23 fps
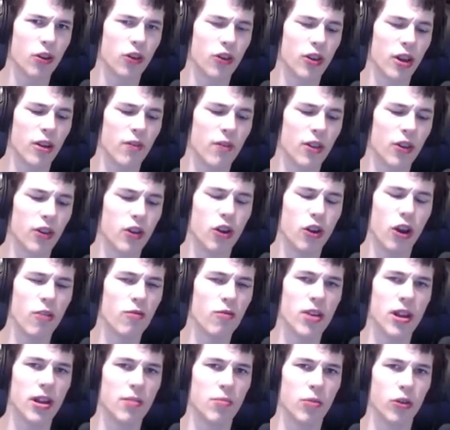So there's not
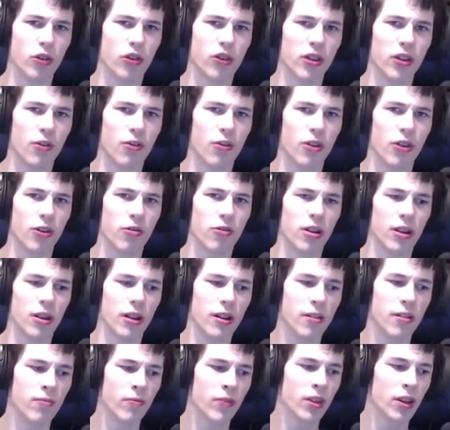really much difference
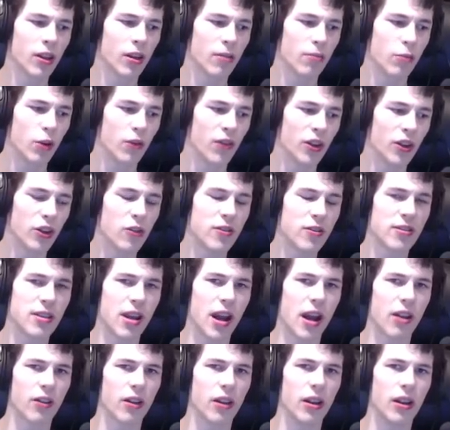really, but they do
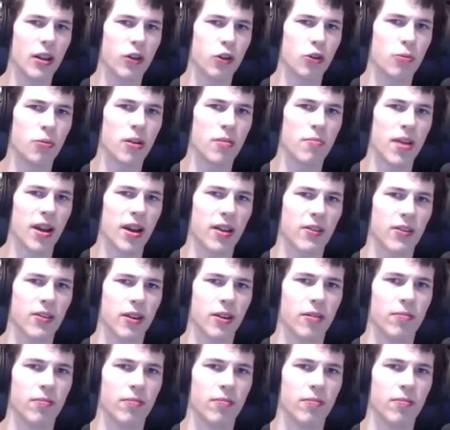sound a little bit better.